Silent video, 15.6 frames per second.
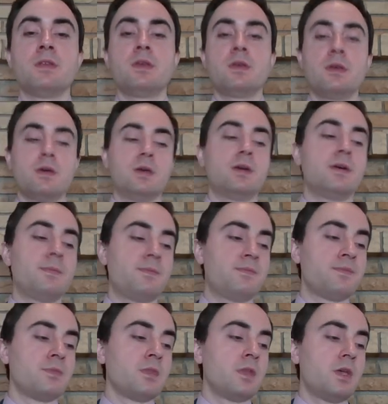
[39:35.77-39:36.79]

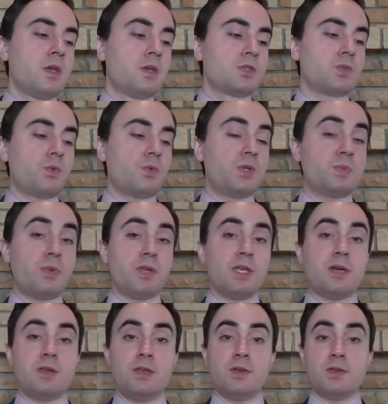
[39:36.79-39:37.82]
So what he's pointing
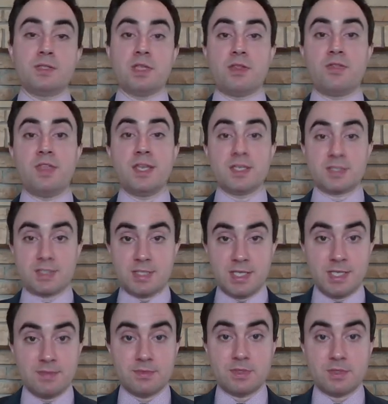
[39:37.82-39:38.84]
out here is that things
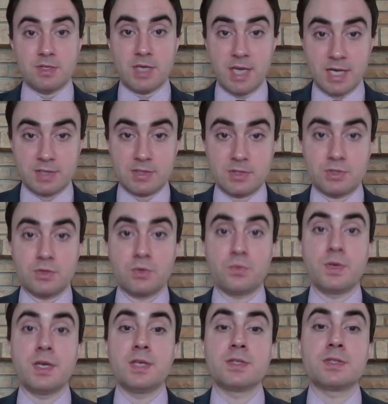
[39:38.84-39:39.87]
seem to act in certain
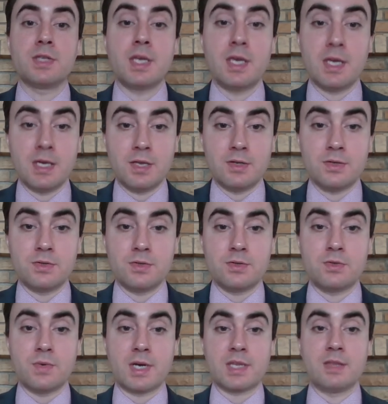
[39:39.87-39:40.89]
ways and
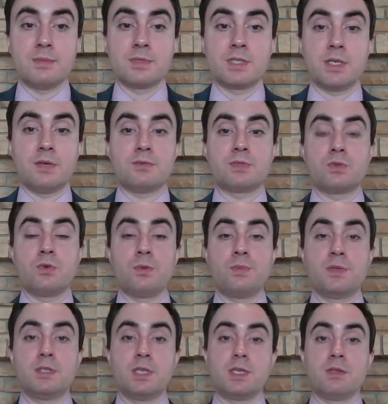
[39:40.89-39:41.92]
direct themselves toward
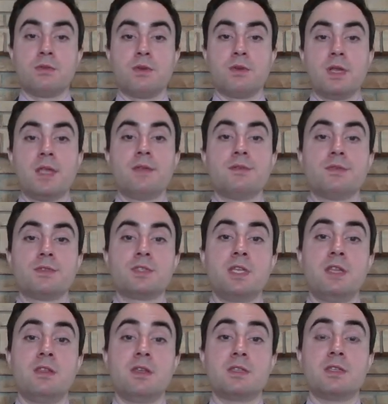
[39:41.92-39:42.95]
particular ends. And
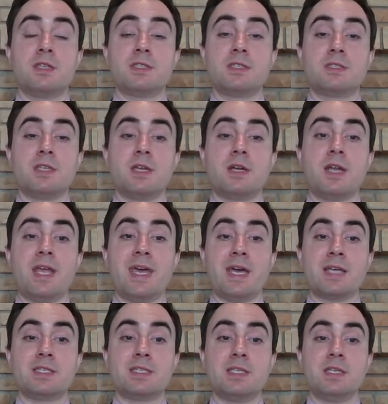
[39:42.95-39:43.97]
he thinks that this is not an
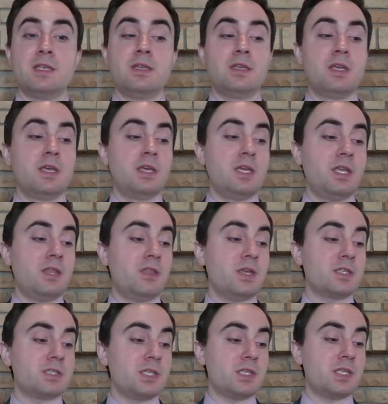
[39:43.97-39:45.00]
accident. He
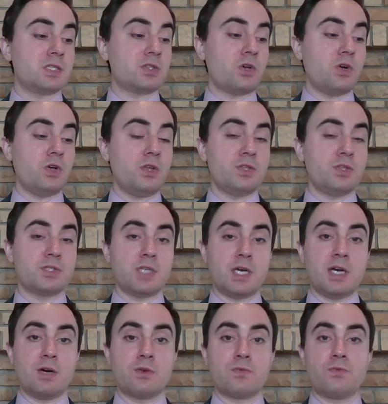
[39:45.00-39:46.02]
thinks that this calls
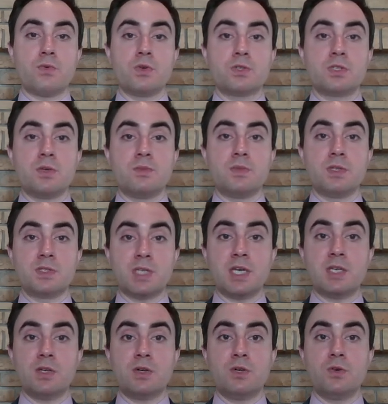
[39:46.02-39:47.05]
out for some
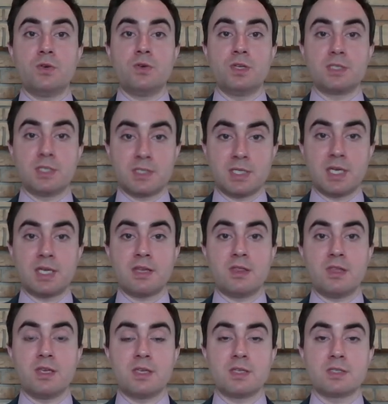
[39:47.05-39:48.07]
designer who has designed
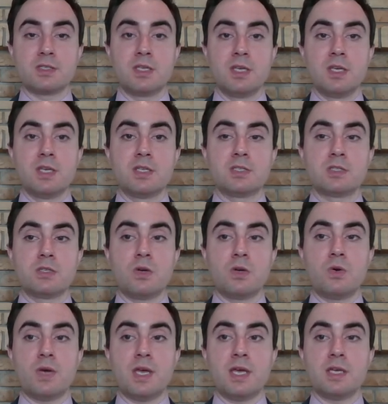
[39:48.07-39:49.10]
things so
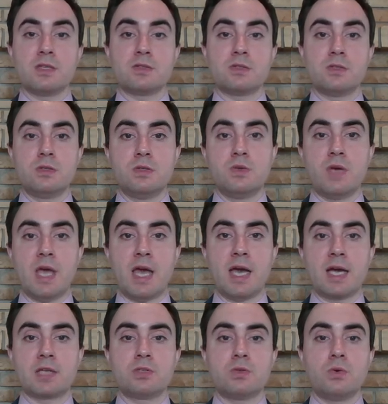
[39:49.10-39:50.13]
as to
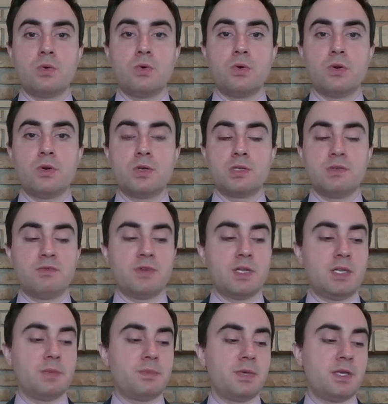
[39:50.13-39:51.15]
act or
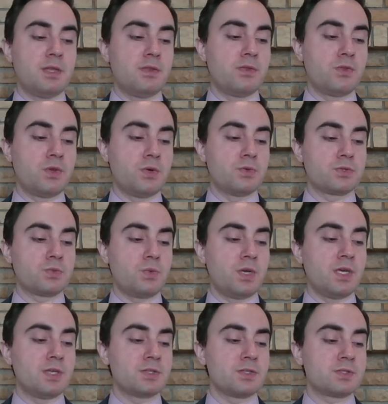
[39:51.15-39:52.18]
develop in those
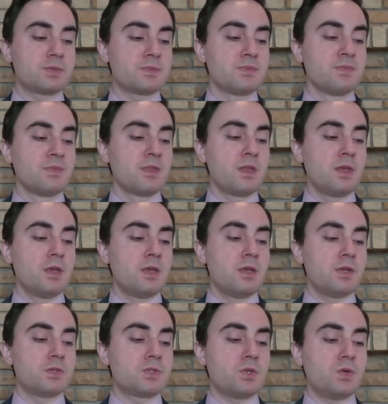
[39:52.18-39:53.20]
ways.
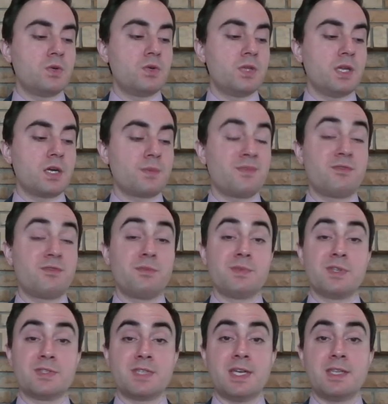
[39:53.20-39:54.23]
So the argument from
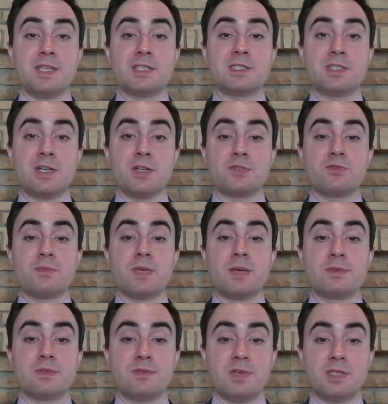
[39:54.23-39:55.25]
design then starts from the
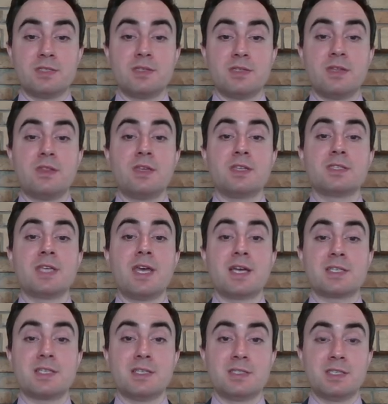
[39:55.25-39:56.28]
observation that things
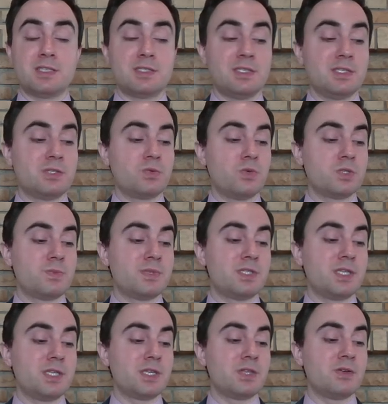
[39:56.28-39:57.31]
act consistently towards
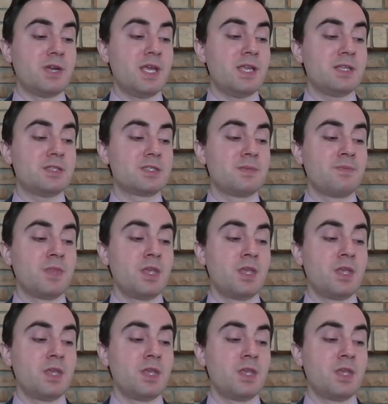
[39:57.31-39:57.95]
particular ends.